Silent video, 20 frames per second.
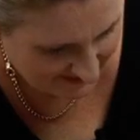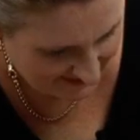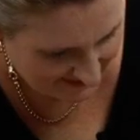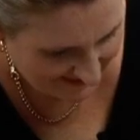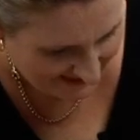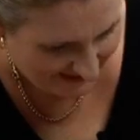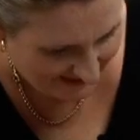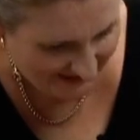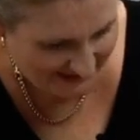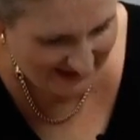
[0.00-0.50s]

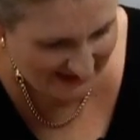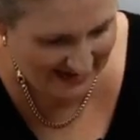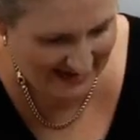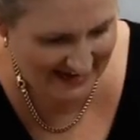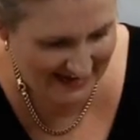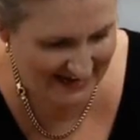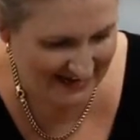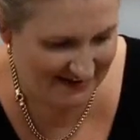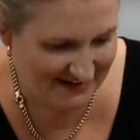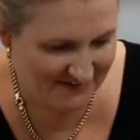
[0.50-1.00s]

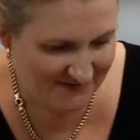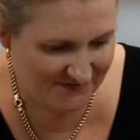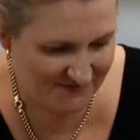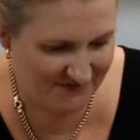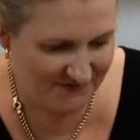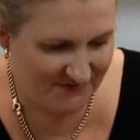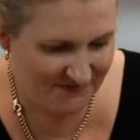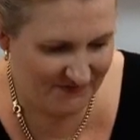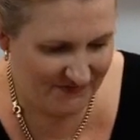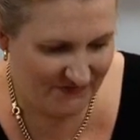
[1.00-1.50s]
Okay.
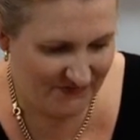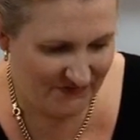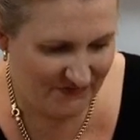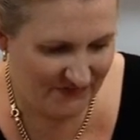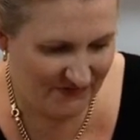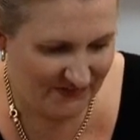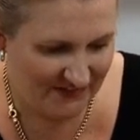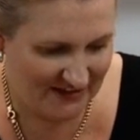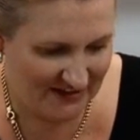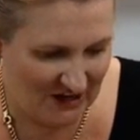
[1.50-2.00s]

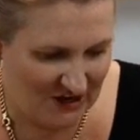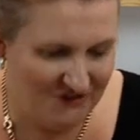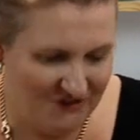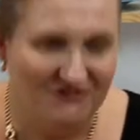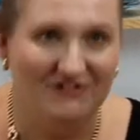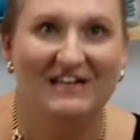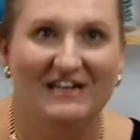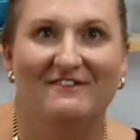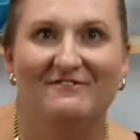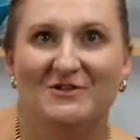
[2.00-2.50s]

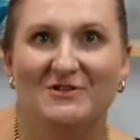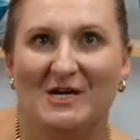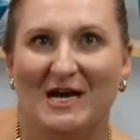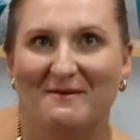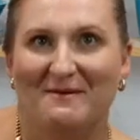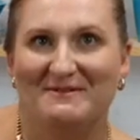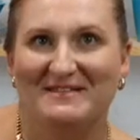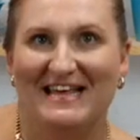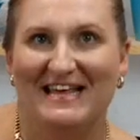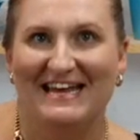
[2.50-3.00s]
Hopefully I've
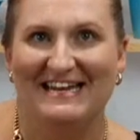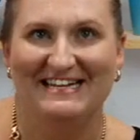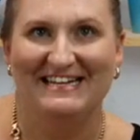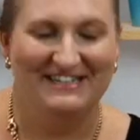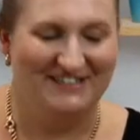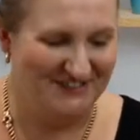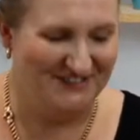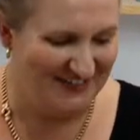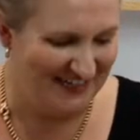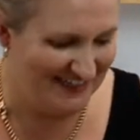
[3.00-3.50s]
typed that in
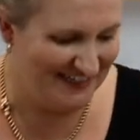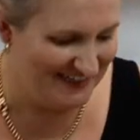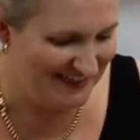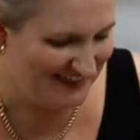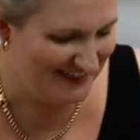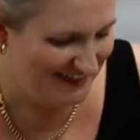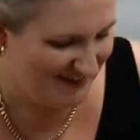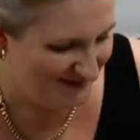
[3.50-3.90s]
correctly.